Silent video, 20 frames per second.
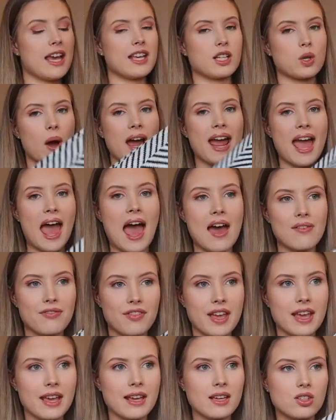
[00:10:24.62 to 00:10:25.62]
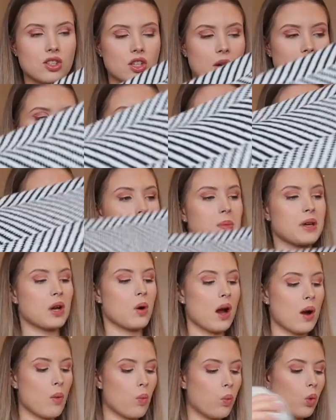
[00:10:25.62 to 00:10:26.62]
It's quite heavy, so I think it will be
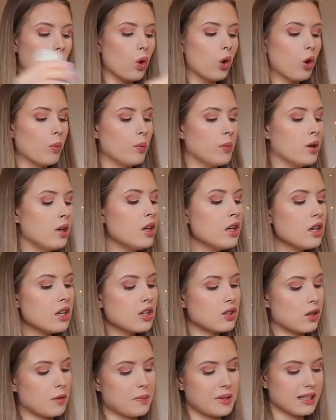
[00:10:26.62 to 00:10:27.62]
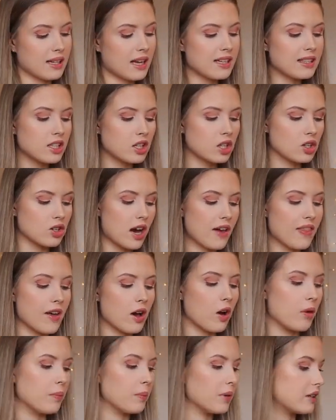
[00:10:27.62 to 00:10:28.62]
quite warm. So I'm excited to try that
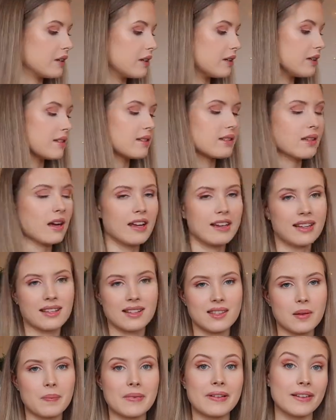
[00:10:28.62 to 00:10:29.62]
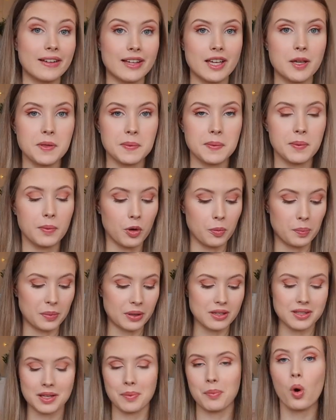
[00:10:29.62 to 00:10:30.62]
on because I need something that keeps me warm
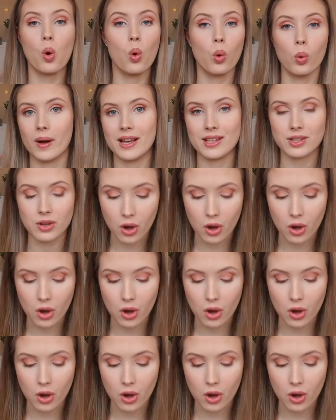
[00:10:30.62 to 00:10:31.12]
because I'm always